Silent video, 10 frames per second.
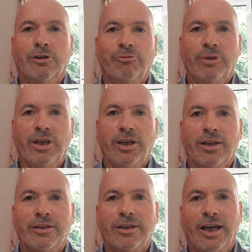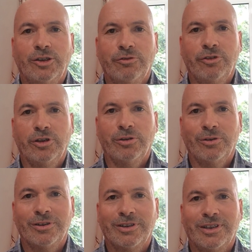of me and of you
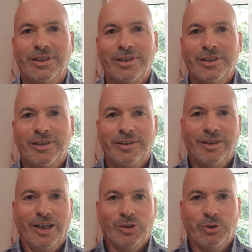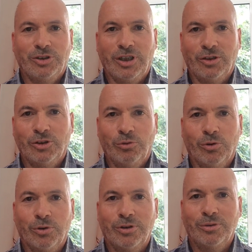as we seek to
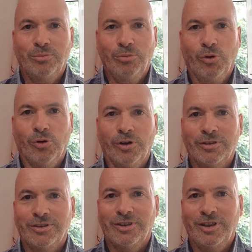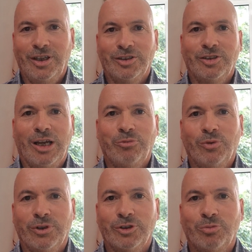walk more in step
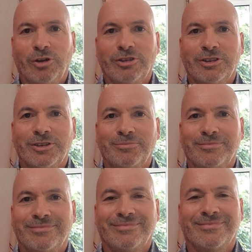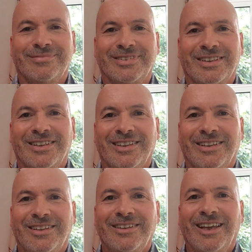with the Spirit?
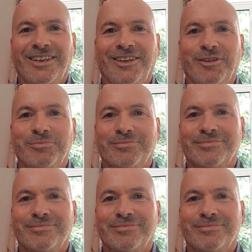Thank you.